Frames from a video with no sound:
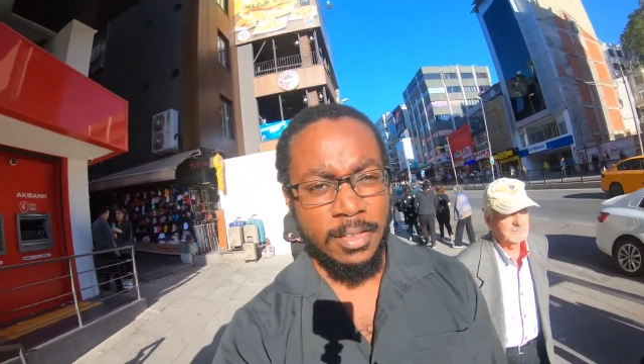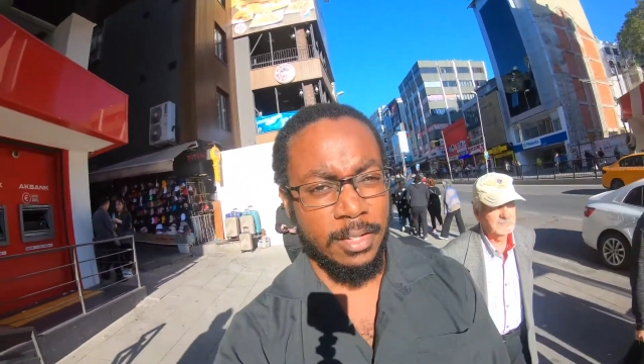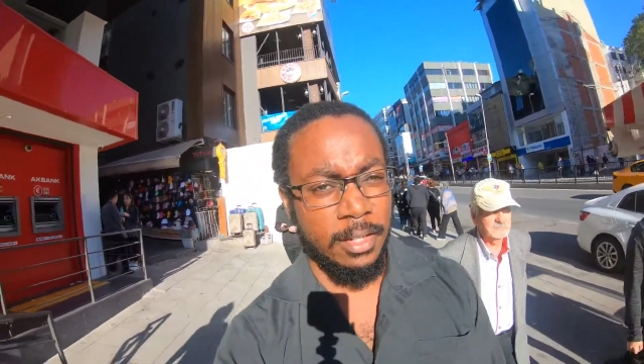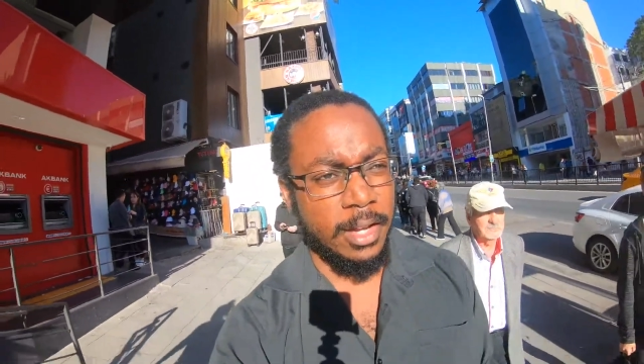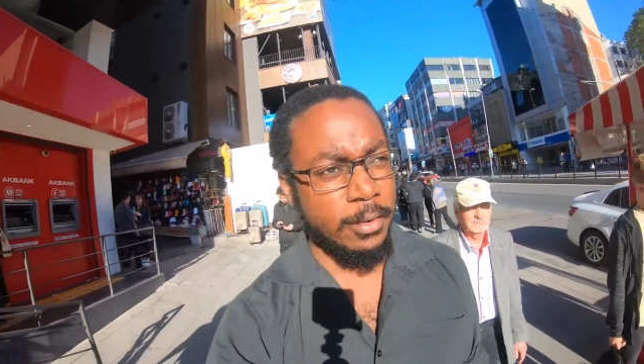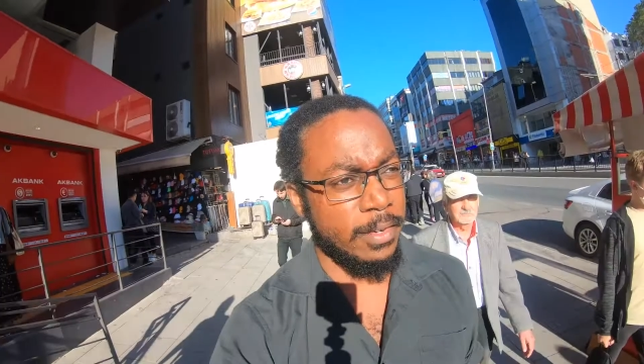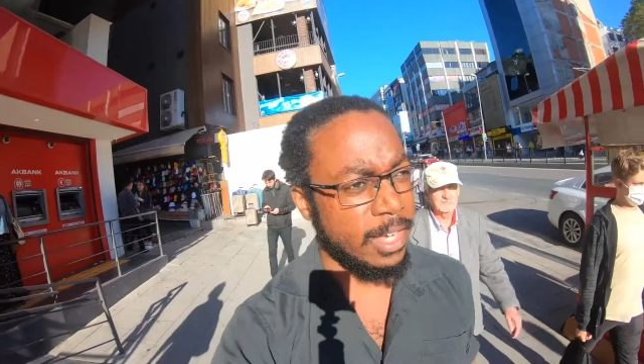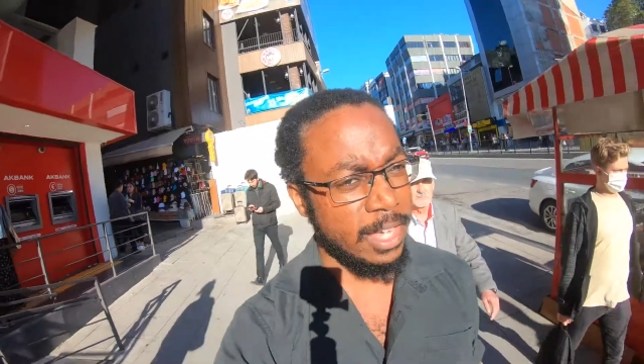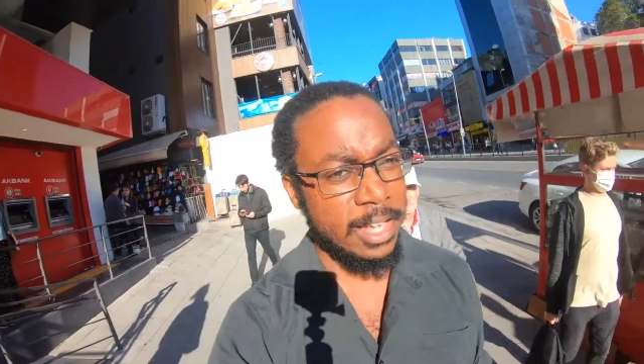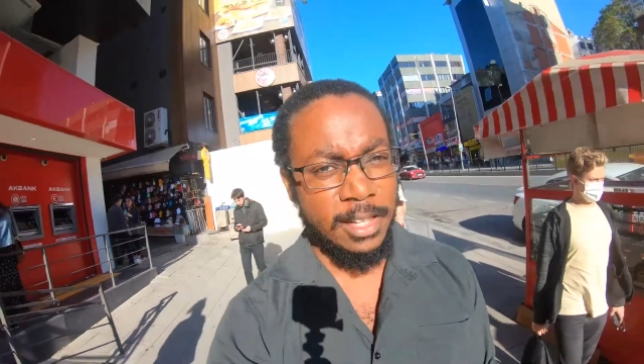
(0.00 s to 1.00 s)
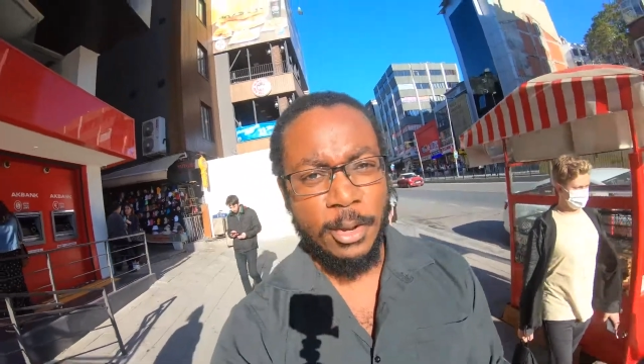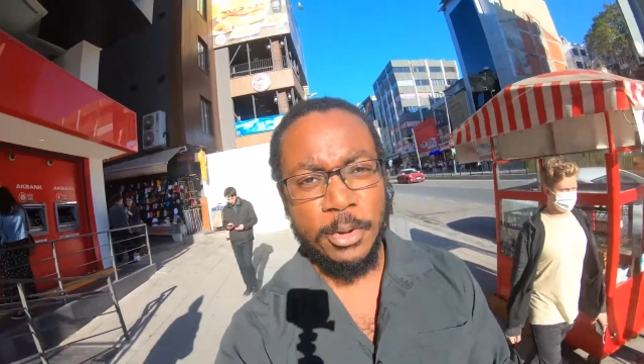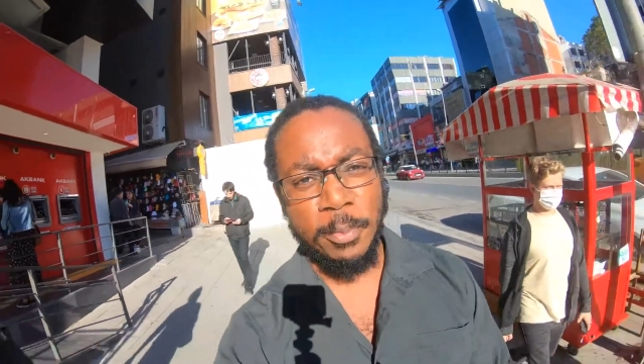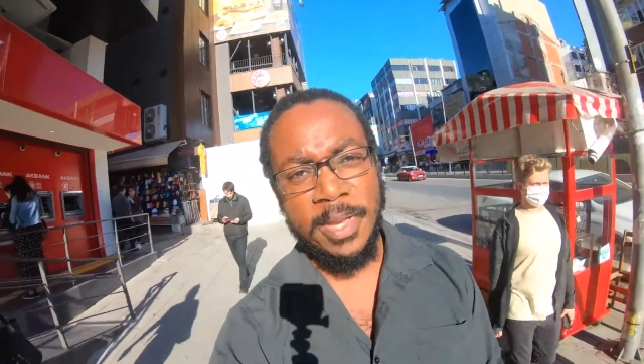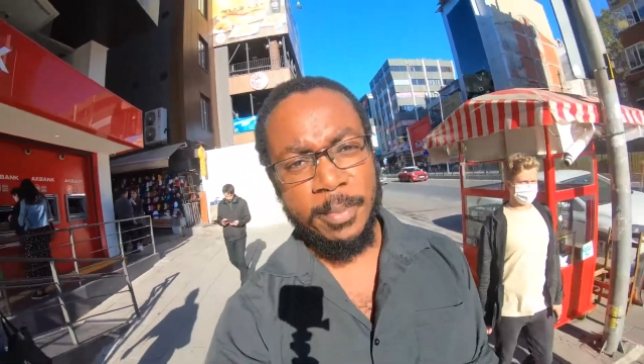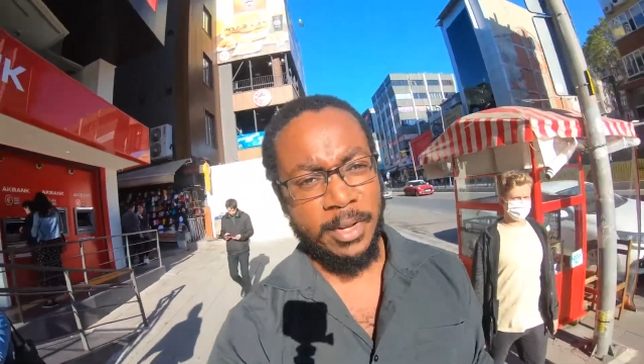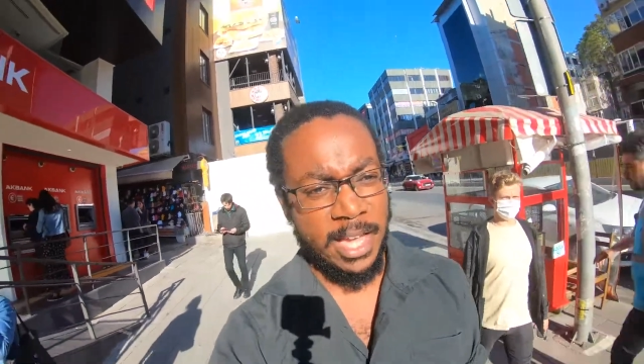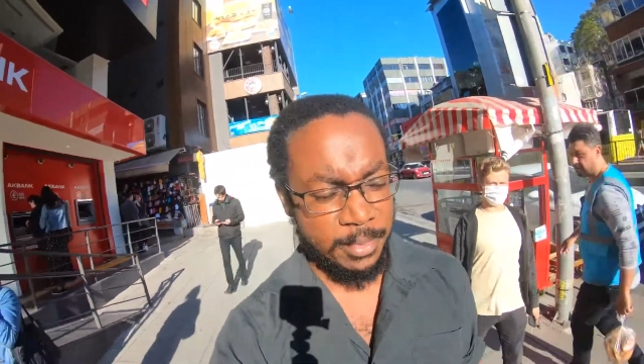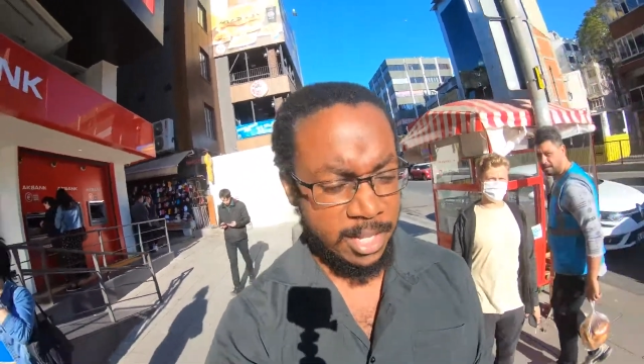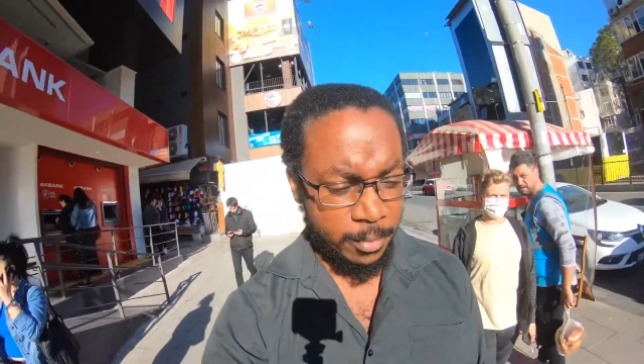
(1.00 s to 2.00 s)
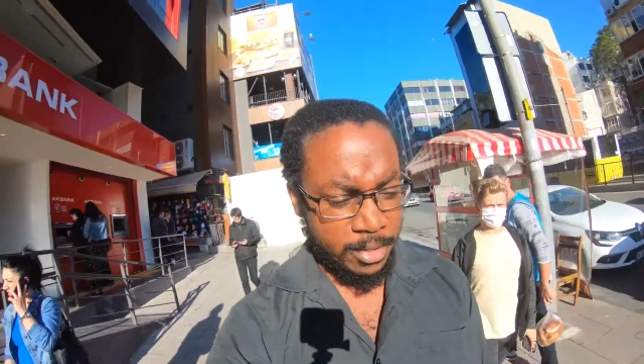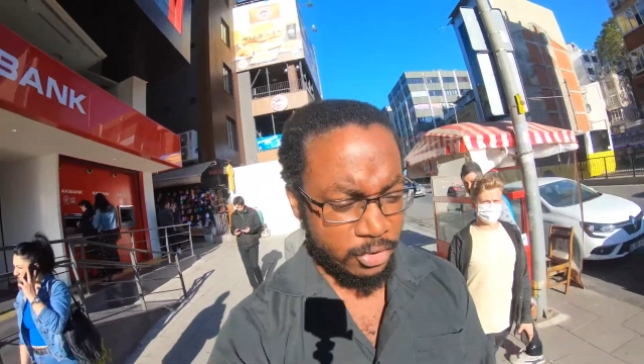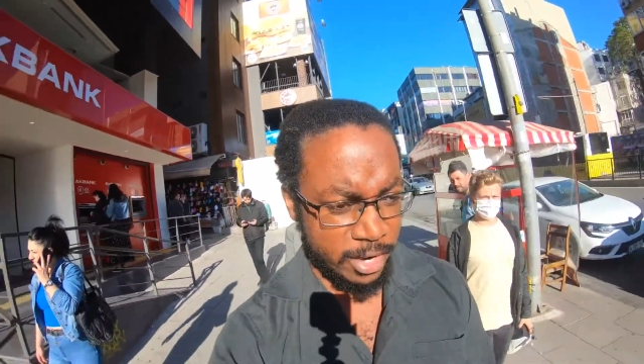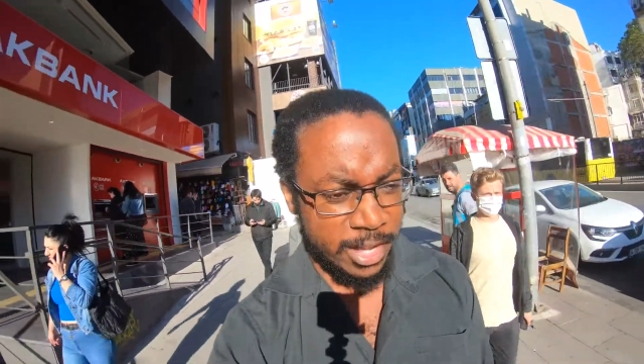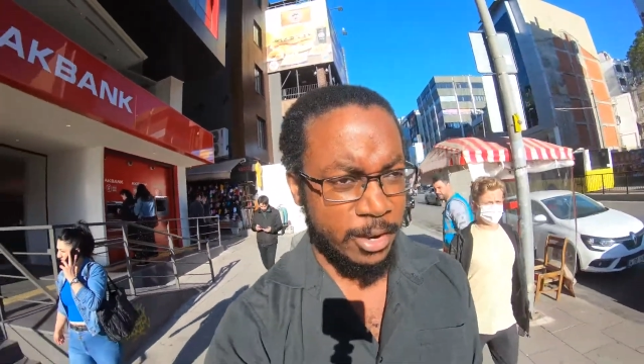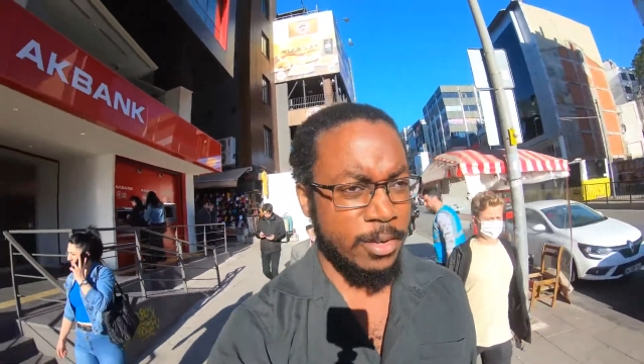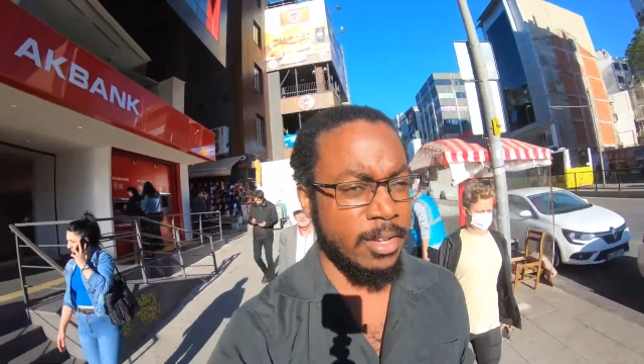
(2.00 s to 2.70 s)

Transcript: that a lot of local people kept telling me to try out.